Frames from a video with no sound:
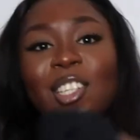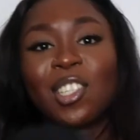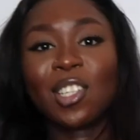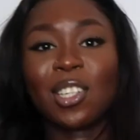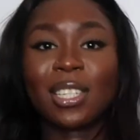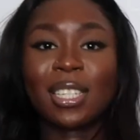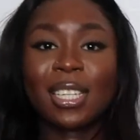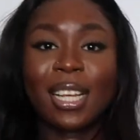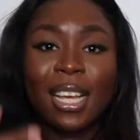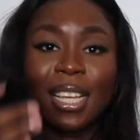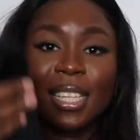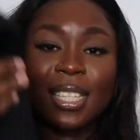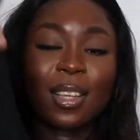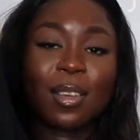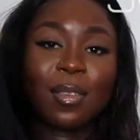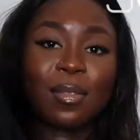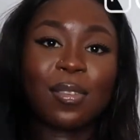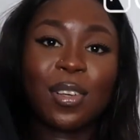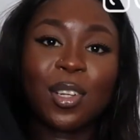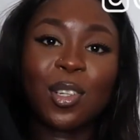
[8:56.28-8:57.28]
it just says
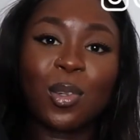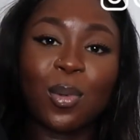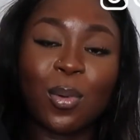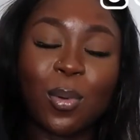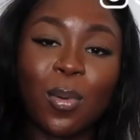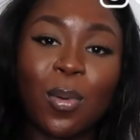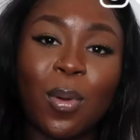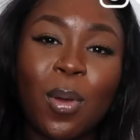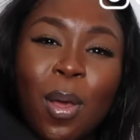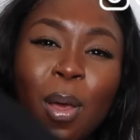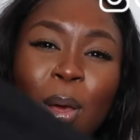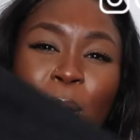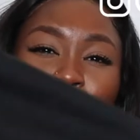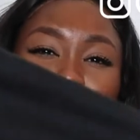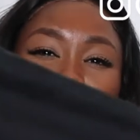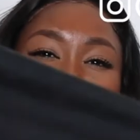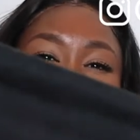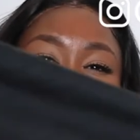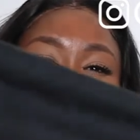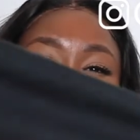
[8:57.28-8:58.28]
official
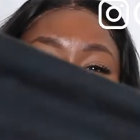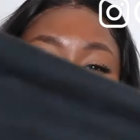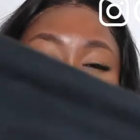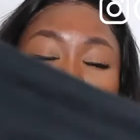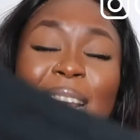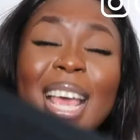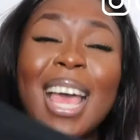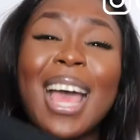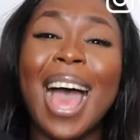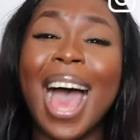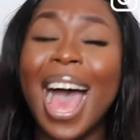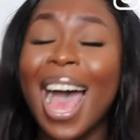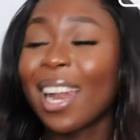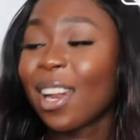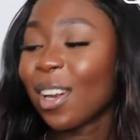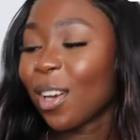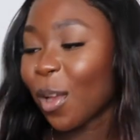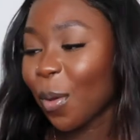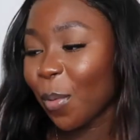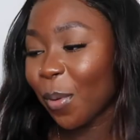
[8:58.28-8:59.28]
product. I
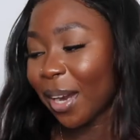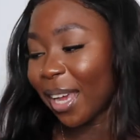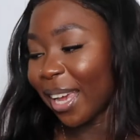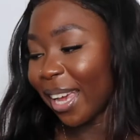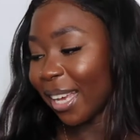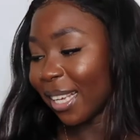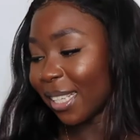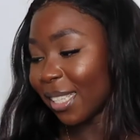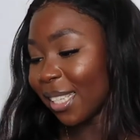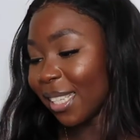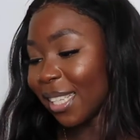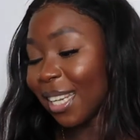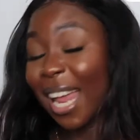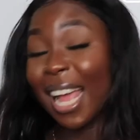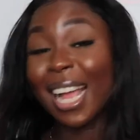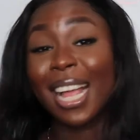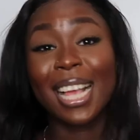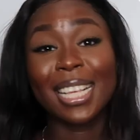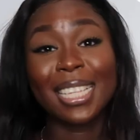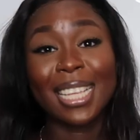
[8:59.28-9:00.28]
don't know what it is.
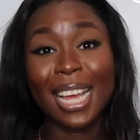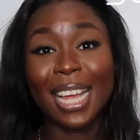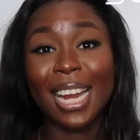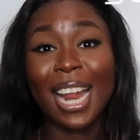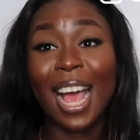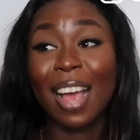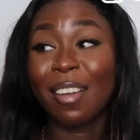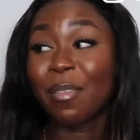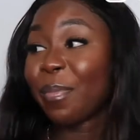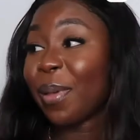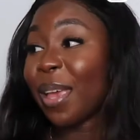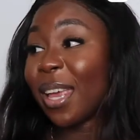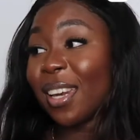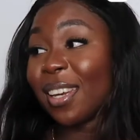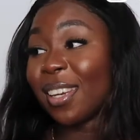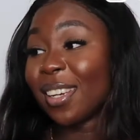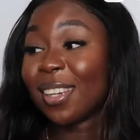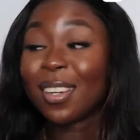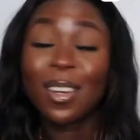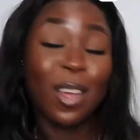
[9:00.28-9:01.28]
Like I said, I've
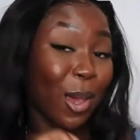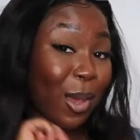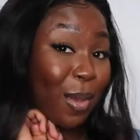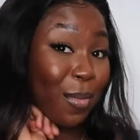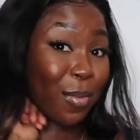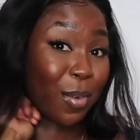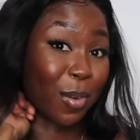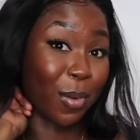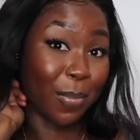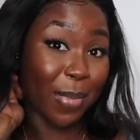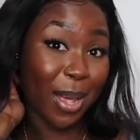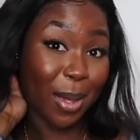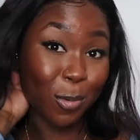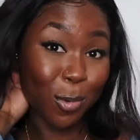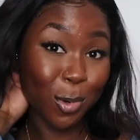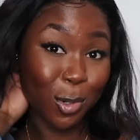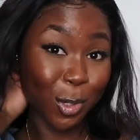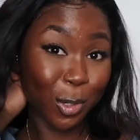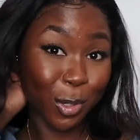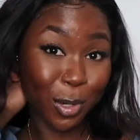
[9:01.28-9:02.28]
been going through my
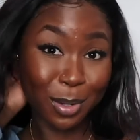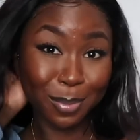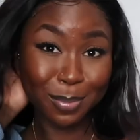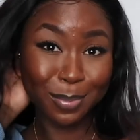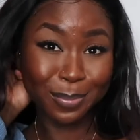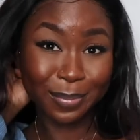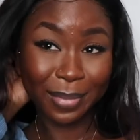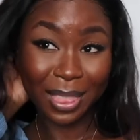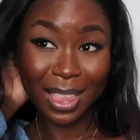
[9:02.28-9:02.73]
wardrobe